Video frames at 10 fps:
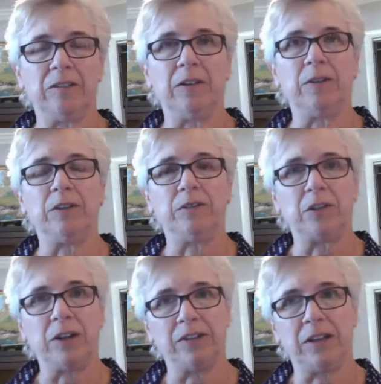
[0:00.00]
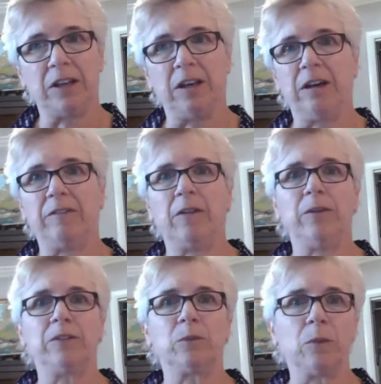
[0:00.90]
I've always stressed out. I've
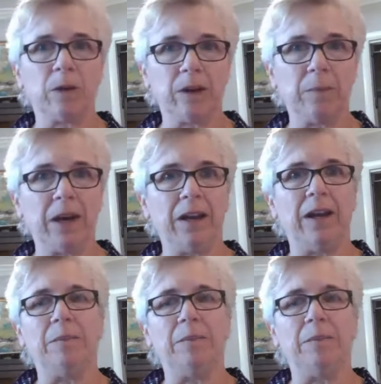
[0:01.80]
always worried about it.